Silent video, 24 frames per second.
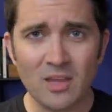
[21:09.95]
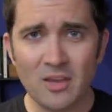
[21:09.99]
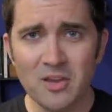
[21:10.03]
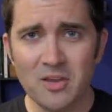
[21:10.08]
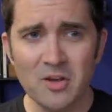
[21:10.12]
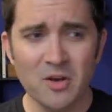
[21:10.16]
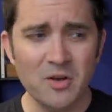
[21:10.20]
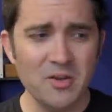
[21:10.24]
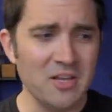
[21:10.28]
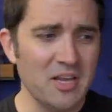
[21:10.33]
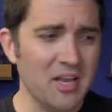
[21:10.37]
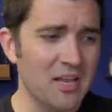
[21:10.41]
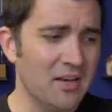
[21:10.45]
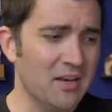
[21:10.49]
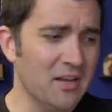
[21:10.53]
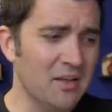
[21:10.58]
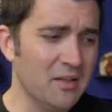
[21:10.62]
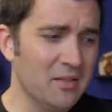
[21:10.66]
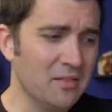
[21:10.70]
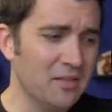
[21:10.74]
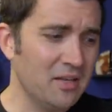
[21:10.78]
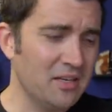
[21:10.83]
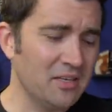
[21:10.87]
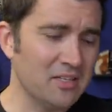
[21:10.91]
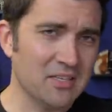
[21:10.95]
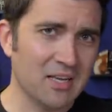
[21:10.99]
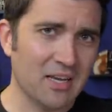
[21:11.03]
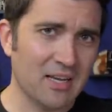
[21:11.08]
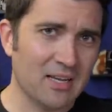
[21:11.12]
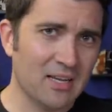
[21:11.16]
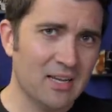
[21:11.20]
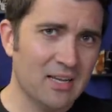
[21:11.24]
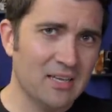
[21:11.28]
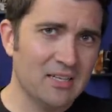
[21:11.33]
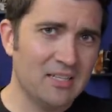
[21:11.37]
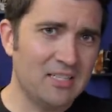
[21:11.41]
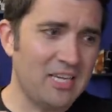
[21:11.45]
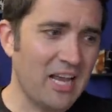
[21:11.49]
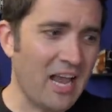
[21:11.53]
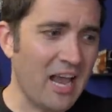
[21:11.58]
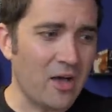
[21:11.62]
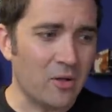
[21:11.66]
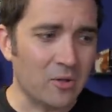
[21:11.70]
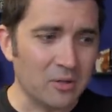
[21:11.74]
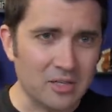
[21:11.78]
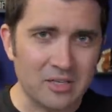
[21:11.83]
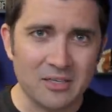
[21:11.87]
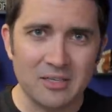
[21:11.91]
you know, you get things like
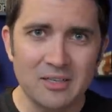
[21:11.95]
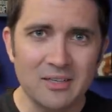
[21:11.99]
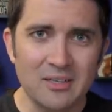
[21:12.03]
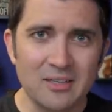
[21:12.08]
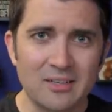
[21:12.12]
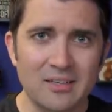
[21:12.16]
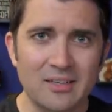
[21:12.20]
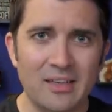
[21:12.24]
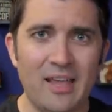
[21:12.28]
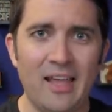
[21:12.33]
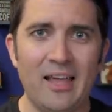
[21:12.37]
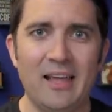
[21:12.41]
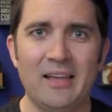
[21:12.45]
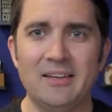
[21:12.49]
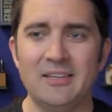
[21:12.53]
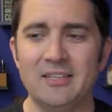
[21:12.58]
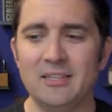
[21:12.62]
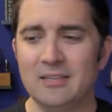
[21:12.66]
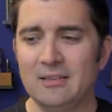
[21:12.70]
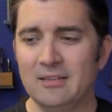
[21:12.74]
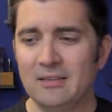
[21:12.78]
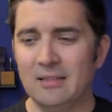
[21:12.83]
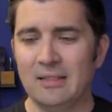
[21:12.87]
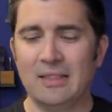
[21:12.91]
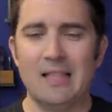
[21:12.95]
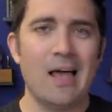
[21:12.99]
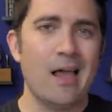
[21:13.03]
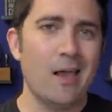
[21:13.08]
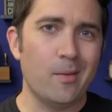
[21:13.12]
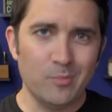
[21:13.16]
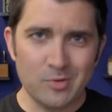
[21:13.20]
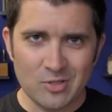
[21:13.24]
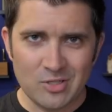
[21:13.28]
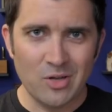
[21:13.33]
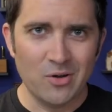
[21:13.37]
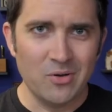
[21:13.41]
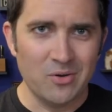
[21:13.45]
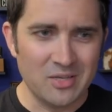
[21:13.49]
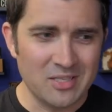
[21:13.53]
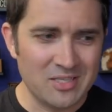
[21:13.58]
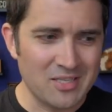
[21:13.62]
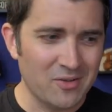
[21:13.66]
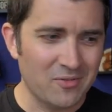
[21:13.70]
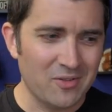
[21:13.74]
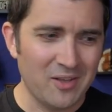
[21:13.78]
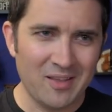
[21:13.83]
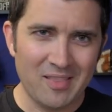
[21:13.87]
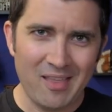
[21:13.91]
talc and limestone and
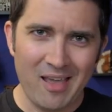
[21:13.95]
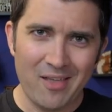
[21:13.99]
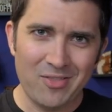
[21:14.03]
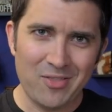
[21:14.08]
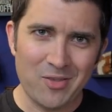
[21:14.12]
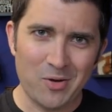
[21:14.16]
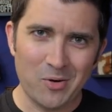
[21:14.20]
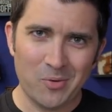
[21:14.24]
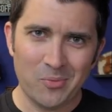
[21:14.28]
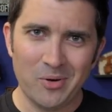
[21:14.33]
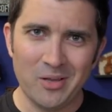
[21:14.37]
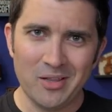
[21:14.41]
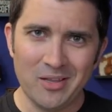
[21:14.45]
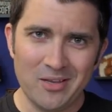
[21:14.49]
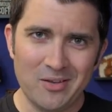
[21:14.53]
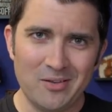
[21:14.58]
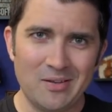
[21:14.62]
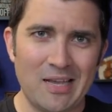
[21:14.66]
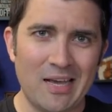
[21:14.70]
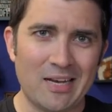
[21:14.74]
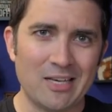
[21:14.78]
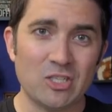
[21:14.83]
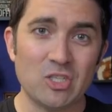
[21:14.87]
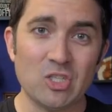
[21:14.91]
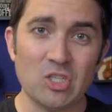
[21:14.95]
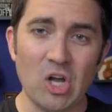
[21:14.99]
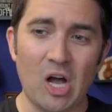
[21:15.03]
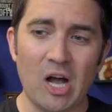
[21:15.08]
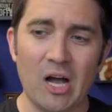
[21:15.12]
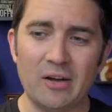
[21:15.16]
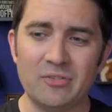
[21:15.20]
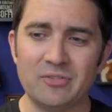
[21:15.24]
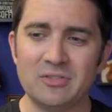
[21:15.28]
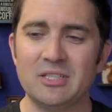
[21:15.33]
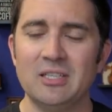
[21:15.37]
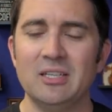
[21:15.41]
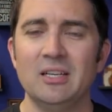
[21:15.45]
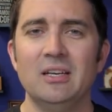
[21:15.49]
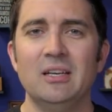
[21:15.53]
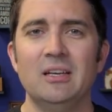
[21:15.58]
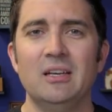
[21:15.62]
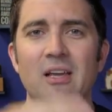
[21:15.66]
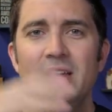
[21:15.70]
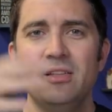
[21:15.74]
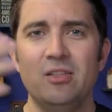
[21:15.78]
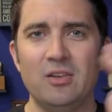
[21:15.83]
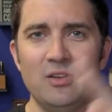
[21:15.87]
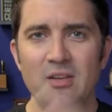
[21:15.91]
stuff like that that are really kind of soft,
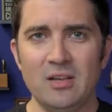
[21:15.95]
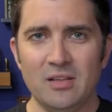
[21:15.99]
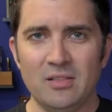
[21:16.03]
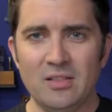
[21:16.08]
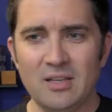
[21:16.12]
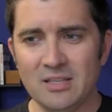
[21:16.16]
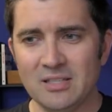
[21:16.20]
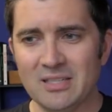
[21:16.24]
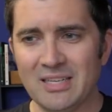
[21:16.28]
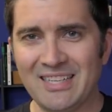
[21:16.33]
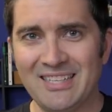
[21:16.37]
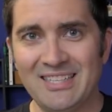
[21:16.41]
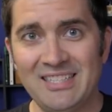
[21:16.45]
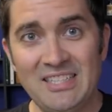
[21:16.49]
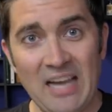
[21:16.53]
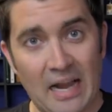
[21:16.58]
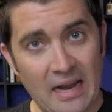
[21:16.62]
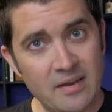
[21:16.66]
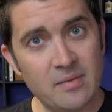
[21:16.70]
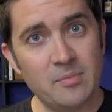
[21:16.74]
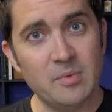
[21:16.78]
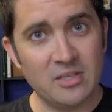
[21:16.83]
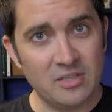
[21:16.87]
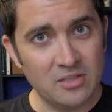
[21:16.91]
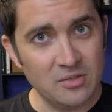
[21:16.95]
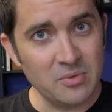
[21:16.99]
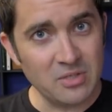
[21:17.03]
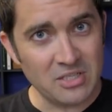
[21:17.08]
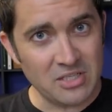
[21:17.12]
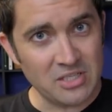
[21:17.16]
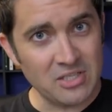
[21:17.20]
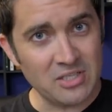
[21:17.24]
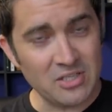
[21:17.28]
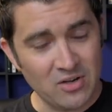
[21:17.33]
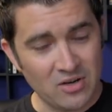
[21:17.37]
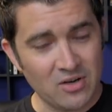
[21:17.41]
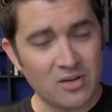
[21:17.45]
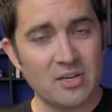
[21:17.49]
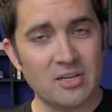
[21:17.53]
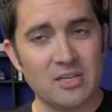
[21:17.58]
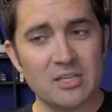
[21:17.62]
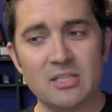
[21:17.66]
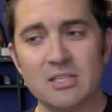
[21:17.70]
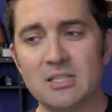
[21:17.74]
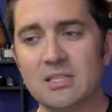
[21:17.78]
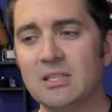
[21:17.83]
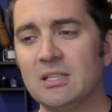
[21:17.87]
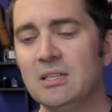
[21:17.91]
and then you get things like diamond, which is the
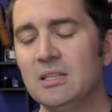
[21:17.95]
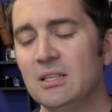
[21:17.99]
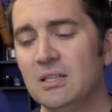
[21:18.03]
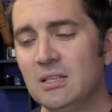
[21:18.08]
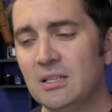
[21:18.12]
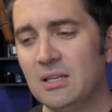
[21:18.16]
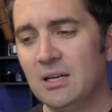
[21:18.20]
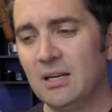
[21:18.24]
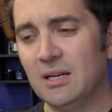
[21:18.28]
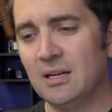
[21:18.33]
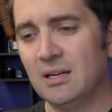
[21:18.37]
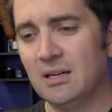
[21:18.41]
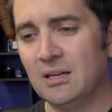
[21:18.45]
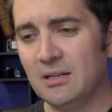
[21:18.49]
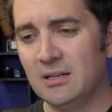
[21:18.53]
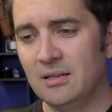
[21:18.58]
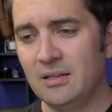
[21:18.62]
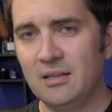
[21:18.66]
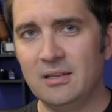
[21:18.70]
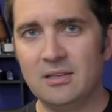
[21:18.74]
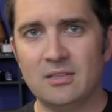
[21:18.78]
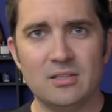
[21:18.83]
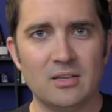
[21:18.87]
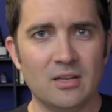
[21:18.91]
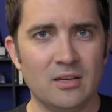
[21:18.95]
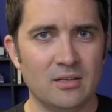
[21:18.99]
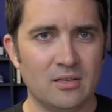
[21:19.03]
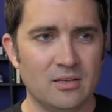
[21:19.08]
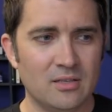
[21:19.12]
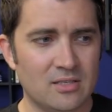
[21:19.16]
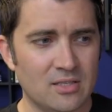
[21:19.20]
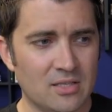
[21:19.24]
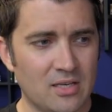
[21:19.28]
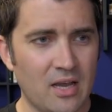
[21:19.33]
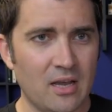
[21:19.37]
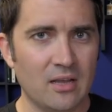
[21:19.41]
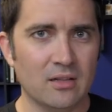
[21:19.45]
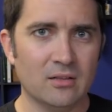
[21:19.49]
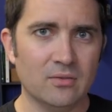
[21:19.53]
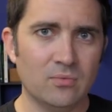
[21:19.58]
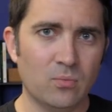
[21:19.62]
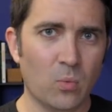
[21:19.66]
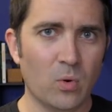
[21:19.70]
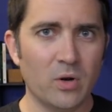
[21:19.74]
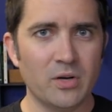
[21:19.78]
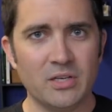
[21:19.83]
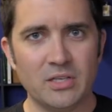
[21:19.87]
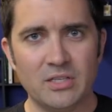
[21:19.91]
hardest, uh, and it's a scale
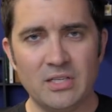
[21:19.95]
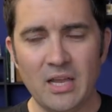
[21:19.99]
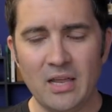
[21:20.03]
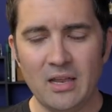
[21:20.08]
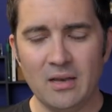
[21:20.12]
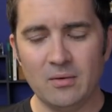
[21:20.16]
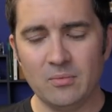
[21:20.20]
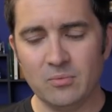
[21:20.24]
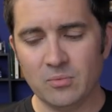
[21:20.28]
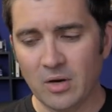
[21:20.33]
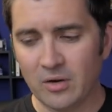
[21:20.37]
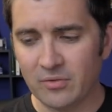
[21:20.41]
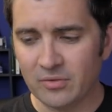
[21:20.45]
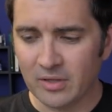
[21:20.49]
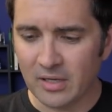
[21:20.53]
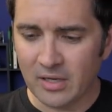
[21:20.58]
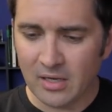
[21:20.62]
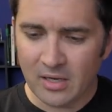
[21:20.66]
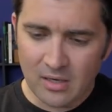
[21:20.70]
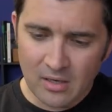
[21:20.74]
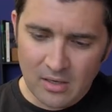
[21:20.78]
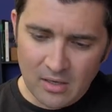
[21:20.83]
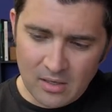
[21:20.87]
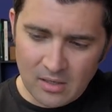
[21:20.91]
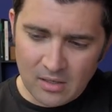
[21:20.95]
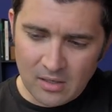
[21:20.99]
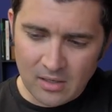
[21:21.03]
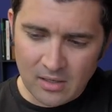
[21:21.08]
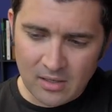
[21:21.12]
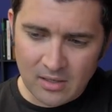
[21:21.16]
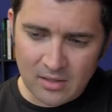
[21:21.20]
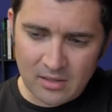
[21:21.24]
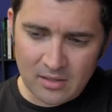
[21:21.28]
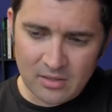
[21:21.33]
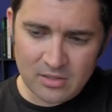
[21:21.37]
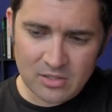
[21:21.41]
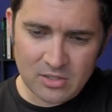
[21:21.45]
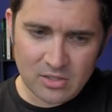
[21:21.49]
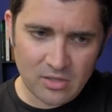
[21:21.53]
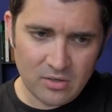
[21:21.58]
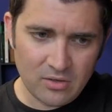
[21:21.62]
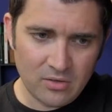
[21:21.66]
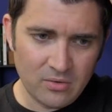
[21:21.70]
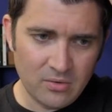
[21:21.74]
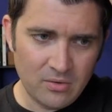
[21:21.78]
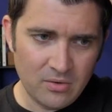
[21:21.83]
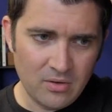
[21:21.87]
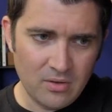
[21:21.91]
of one to ten roughly, uh, and
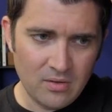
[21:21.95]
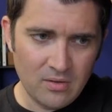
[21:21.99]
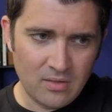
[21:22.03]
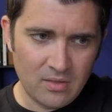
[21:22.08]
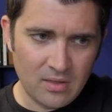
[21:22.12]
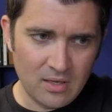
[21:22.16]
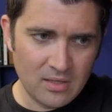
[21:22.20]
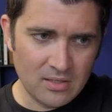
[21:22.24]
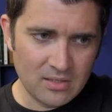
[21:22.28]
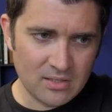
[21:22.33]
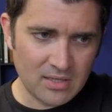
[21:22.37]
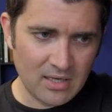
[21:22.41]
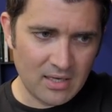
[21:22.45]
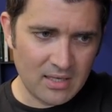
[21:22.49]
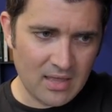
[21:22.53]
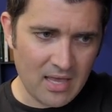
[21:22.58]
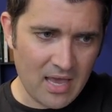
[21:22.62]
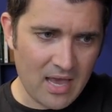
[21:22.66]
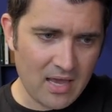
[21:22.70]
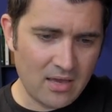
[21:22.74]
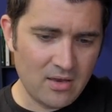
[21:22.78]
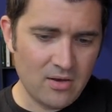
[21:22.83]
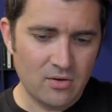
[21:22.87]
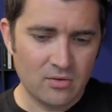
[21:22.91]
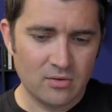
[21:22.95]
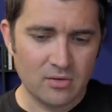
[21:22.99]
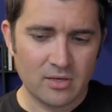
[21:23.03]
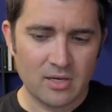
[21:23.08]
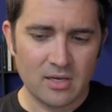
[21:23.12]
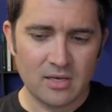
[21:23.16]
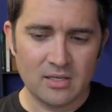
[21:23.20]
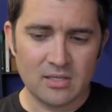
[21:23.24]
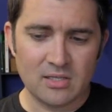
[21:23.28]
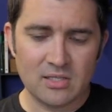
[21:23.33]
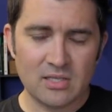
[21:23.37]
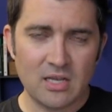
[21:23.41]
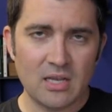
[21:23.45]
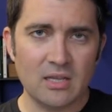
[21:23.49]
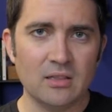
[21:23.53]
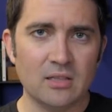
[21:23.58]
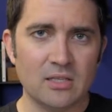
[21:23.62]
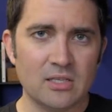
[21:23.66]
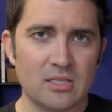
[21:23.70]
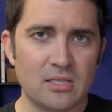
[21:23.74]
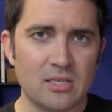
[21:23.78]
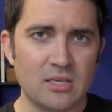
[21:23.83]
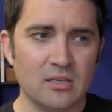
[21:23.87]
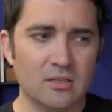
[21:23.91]
so things like that, you're looking at
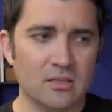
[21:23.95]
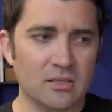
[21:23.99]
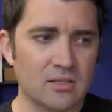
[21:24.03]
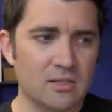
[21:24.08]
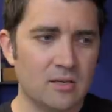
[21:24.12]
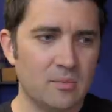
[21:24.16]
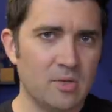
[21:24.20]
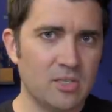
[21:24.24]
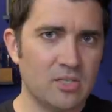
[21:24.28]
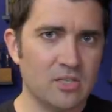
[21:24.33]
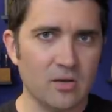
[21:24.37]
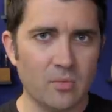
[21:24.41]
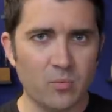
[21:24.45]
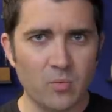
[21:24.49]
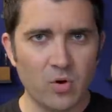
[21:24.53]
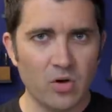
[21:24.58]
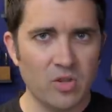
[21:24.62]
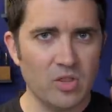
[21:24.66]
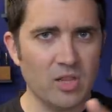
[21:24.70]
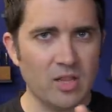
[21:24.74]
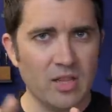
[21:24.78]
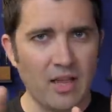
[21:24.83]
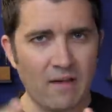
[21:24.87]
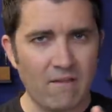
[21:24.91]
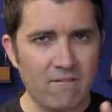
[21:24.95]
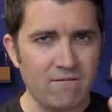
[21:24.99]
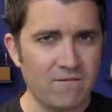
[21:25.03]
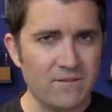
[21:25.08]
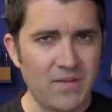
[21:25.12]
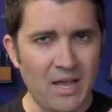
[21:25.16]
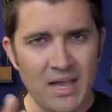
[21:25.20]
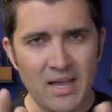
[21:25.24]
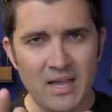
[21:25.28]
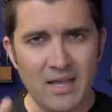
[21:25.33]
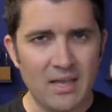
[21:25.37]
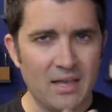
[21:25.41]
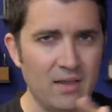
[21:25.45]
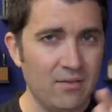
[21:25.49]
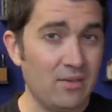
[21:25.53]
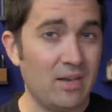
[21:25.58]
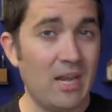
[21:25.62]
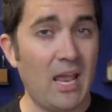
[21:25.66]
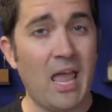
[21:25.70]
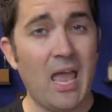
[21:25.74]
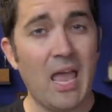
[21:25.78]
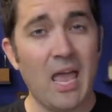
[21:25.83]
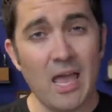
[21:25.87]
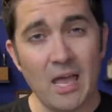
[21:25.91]
stainless steel is going to be somewhere in the like five
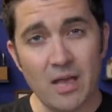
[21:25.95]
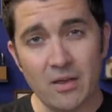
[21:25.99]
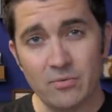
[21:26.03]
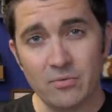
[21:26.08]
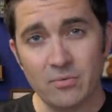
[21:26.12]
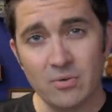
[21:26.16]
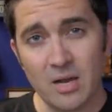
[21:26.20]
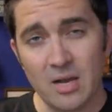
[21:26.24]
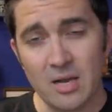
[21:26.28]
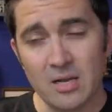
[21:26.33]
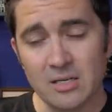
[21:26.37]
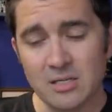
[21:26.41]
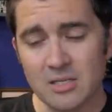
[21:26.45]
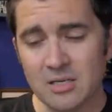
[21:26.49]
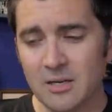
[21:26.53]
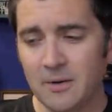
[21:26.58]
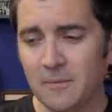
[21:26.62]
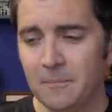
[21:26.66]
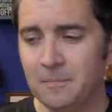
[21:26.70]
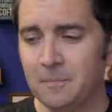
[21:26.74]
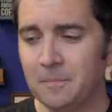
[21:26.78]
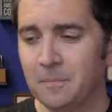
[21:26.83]
and a half range,